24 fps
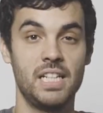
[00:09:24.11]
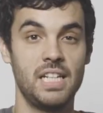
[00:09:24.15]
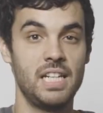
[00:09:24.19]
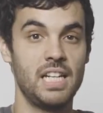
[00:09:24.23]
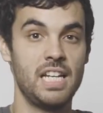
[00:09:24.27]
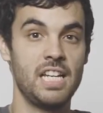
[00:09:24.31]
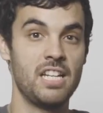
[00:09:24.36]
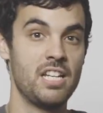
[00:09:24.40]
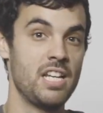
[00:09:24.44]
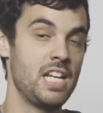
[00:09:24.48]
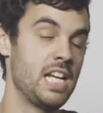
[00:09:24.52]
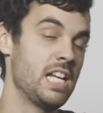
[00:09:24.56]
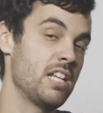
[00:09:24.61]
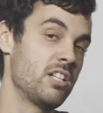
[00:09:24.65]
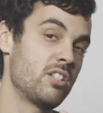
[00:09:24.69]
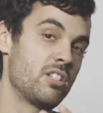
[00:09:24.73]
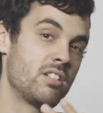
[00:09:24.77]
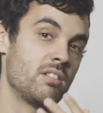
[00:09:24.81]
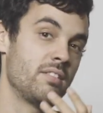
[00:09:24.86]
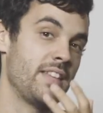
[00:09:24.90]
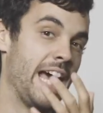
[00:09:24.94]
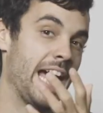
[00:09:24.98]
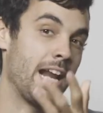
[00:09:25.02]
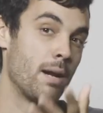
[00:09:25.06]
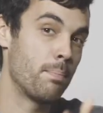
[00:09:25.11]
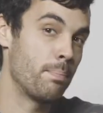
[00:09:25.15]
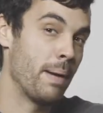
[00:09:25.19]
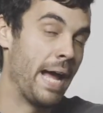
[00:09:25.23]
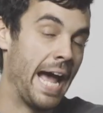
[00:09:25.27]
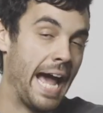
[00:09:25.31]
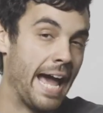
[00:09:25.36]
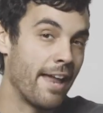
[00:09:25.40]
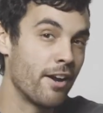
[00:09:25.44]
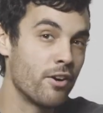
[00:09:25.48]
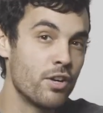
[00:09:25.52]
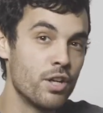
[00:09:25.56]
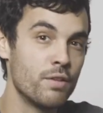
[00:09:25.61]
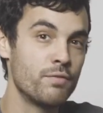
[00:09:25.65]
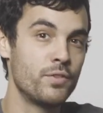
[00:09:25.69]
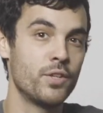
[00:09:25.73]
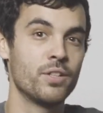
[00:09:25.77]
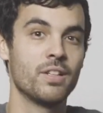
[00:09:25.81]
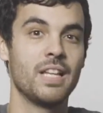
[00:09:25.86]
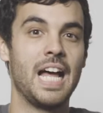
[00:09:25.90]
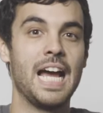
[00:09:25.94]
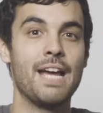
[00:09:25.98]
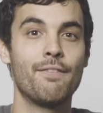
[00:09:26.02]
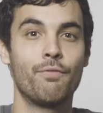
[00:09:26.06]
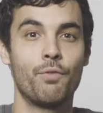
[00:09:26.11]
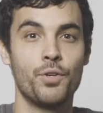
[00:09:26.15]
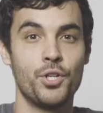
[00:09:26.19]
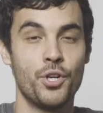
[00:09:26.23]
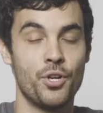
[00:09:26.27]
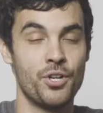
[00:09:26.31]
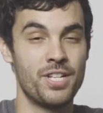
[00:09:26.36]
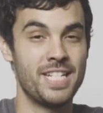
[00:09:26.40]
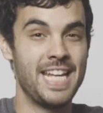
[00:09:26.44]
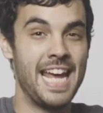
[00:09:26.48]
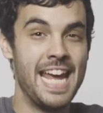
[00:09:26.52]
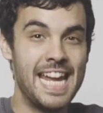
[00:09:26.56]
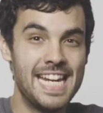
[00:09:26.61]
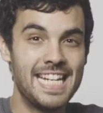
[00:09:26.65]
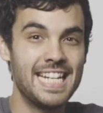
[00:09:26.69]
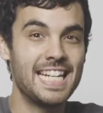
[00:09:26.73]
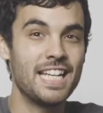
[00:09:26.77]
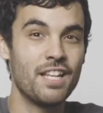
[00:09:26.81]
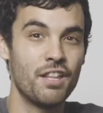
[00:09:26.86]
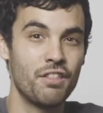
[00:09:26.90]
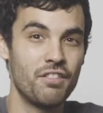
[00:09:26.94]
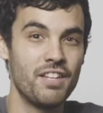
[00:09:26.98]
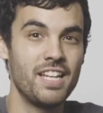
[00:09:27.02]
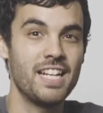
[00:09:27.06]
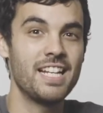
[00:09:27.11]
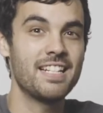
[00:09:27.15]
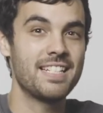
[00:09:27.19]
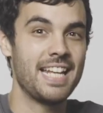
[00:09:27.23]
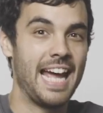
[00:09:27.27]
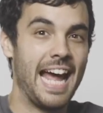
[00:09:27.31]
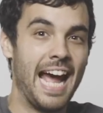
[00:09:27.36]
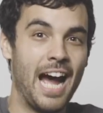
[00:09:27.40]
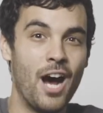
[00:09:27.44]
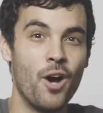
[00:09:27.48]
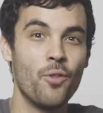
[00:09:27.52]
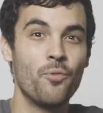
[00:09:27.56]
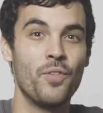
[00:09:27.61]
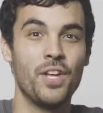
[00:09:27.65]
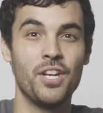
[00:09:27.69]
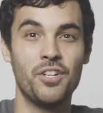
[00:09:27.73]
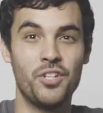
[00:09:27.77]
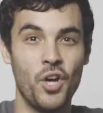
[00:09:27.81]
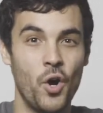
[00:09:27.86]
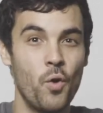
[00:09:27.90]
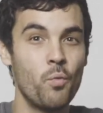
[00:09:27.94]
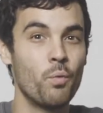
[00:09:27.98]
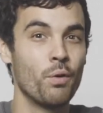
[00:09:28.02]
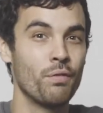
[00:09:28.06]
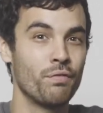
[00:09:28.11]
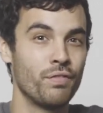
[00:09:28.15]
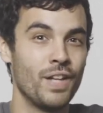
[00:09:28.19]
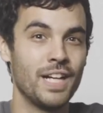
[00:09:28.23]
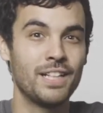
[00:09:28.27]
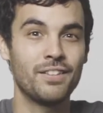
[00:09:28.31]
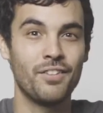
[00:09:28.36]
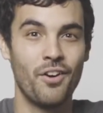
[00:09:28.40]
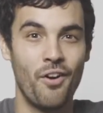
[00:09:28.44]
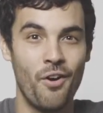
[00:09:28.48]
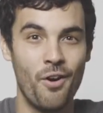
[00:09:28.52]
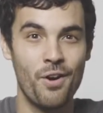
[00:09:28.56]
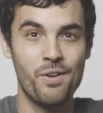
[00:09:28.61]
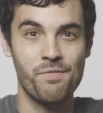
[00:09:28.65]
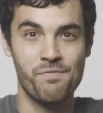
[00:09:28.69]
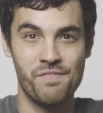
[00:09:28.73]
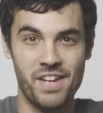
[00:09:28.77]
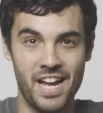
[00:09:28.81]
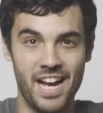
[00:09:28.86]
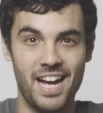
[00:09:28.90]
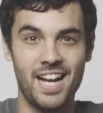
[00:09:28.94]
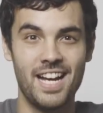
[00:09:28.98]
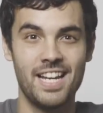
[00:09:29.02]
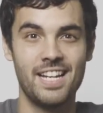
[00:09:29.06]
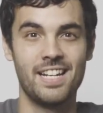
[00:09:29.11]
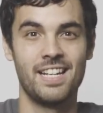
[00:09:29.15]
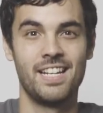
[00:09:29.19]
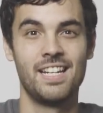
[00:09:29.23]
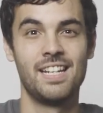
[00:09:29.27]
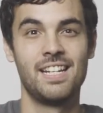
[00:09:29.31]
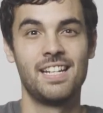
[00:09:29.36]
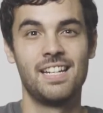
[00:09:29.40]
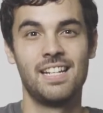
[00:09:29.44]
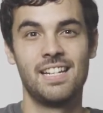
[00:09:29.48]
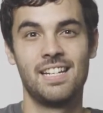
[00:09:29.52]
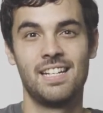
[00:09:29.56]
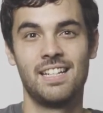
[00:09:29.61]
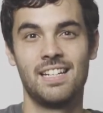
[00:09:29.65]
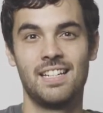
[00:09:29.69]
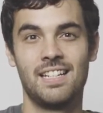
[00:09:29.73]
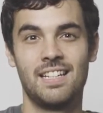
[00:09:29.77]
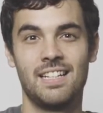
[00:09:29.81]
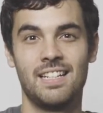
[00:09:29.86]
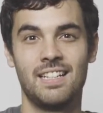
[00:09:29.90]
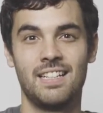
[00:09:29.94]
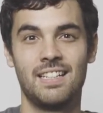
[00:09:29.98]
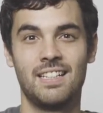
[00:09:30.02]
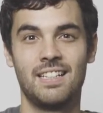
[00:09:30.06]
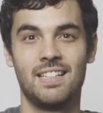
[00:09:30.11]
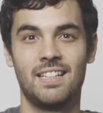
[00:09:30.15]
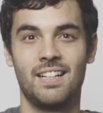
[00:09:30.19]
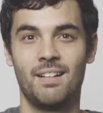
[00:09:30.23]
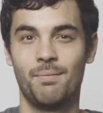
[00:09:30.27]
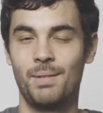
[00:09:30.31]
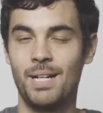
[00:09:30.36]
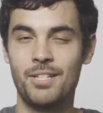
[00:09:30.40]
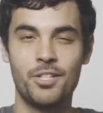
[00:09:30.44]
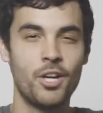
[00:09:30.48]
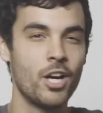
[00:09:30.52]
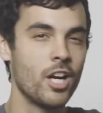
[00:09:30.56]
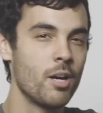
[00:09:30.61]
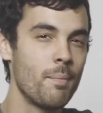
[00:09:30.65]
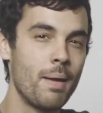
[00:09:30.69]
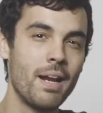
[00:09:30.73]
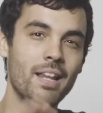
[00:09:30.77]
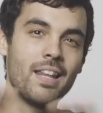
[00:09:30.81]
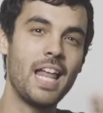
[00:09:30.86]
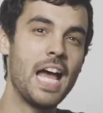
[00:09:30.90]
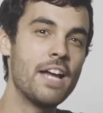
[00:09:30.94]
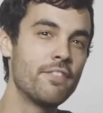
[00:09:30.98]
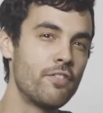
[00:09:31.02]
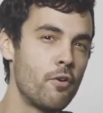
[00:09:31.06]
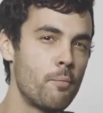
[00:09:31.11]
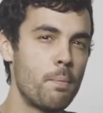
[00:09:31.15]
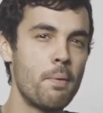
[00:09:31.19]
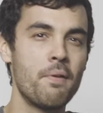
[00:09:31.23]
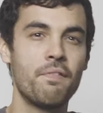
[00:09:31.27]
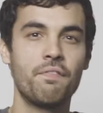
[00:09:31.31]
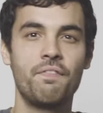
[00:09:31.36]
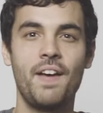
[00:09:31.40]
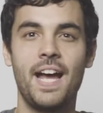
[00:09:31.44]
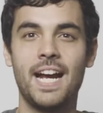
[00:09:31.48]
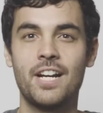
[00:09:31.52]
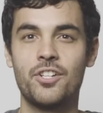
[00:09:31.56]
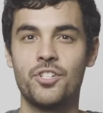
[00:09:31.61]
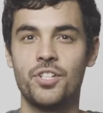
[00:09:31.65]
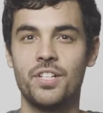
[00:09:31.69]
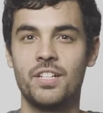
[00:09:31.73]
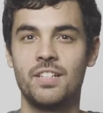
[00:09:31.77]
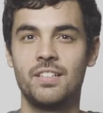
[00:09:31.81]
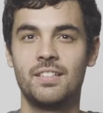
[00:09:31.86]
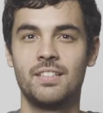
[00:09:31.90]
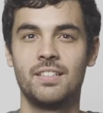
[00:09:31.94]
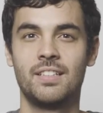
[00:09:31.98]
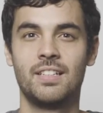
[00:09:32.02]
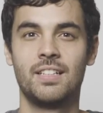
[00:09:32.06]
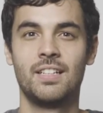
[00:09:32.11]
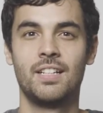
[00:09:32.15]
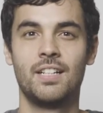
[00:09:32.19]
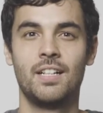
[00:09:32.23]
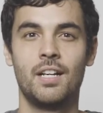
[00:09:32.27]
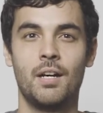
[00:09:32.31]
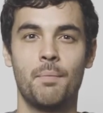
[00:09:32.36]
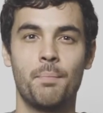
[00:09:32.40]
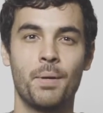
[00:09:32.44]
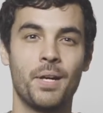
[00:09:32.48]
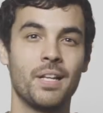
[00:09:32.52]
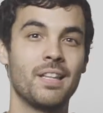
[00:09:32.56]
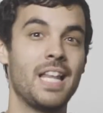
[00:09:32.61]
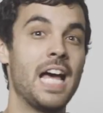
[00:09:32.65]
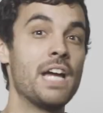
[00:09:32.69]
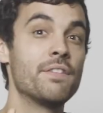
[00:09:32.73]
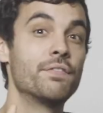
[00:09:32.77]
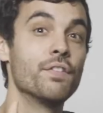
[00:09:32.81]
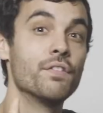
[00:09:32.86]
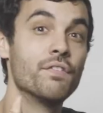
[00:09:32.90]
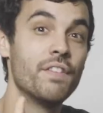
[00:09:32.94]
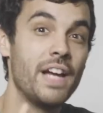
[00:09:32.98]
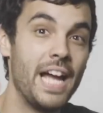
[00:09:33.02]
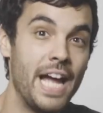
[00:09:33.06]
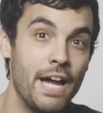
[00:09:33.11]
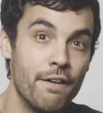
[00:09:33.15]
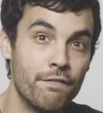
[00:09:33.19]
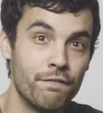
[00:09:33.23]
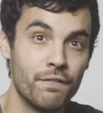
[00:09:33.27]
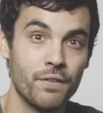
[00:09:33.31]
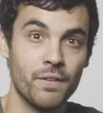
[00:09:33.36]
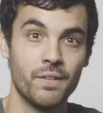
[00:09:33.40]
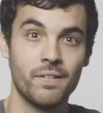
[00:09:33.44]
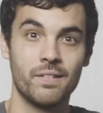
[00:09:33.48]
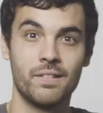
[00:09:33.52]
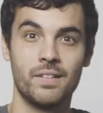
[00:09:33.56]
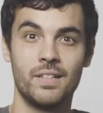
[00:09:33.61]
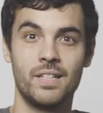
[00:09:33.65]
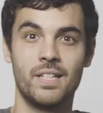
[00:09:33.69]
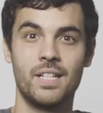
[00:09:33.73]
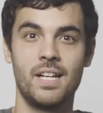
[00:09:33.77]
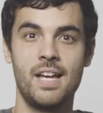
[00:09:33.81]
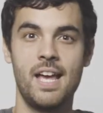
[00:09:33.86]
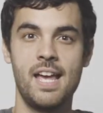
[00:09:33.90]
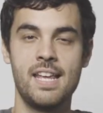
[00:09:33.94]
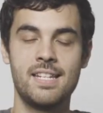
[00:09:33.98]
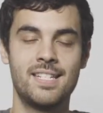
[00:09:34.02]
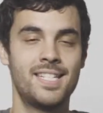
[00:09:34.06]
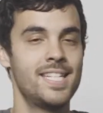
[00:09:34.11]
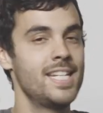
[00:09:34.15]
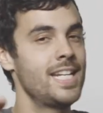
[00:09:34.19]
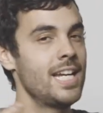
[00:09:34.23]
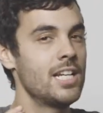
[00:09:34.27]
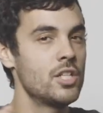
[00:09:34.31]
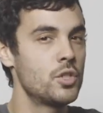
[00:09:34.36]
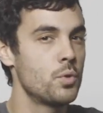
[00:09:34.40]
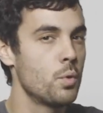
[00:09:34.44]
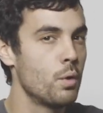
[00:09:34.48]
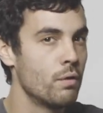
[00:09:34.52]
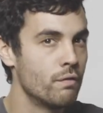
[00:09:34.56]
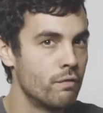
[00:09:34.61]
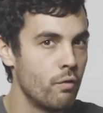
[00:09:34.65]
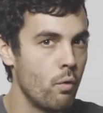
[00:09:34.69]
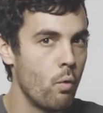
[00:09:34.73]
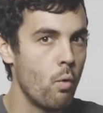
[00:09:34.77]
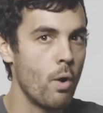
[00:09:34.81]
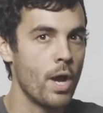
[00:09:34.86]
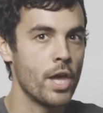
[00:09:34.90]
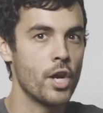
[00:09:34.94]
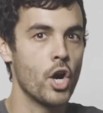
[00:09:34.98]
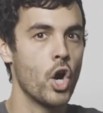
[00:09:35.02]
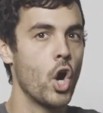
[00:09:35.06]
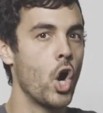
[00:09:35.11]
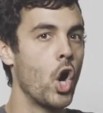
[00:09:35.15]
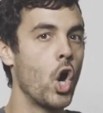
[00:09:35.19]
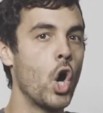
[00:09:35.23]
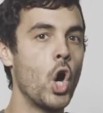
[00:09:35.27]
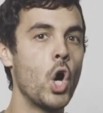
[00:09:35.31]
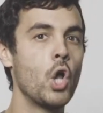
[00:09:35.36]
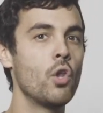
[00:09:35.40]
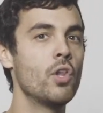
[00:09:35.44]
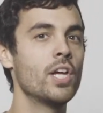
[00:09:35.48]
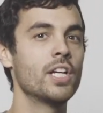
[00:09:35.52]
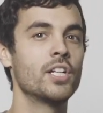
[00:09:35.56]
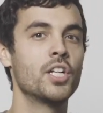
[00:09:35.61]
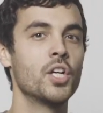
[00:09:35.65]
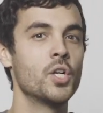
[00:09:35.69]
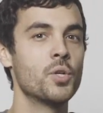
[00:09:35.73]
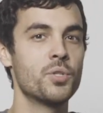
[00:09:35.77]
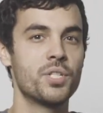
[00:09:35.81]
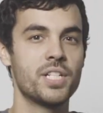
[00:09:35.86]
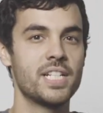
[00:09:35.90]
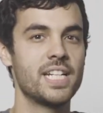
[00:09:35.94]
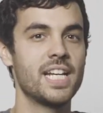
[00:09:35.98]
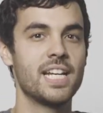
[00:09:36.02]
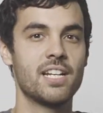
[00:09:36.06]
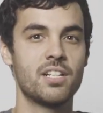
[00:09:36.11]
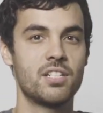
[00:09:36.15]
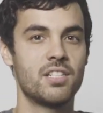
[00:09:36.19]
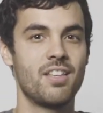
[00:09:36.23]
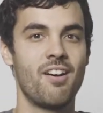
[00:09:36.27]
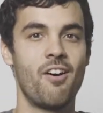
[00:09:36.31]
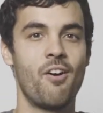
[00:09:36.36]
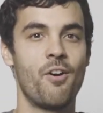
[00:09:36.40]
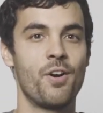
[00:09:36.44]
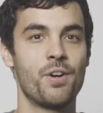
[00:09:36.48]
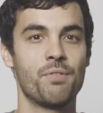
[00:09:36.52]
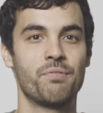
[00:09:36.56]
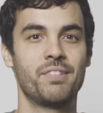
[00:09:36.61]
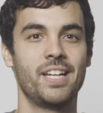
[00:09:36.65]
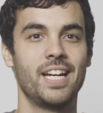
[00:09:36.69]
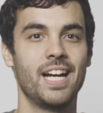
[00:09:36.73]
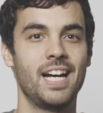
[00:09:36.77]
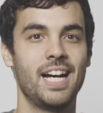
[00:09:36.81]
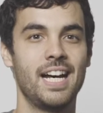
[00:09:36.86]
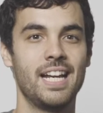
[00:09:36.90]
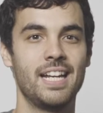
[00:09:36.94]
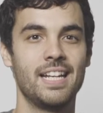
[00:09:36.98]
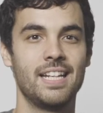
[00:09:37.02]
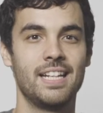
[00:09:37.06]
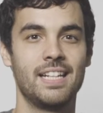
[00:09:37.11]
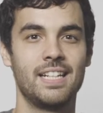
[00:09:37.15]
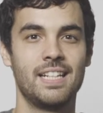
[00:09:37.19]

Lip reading: Is that a pattern of your life where you're taking things out that don't reflect the heart of God? I'm not talking about a life of perfection, but a life of effort, seeking to avoid all that goes against the heart of God.